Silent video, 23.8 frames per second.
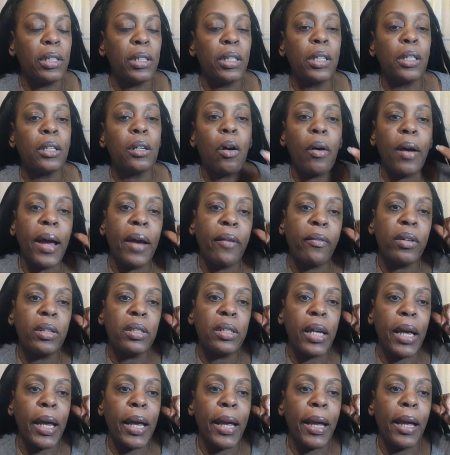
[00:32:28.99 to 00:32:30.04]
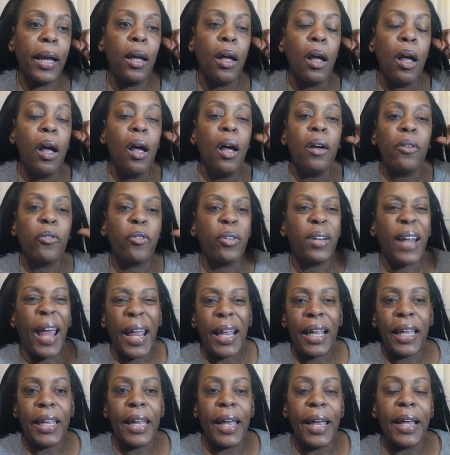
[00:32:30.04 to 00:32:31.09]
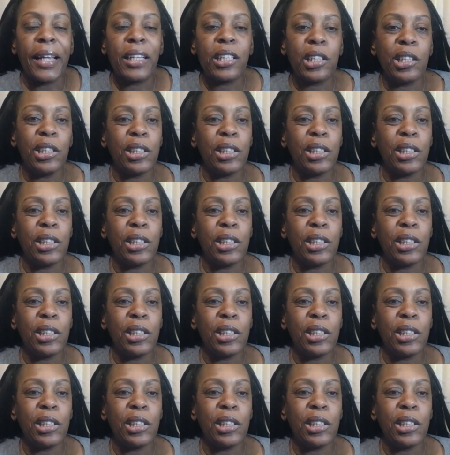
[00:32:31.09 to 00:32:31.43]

every day for like guests you know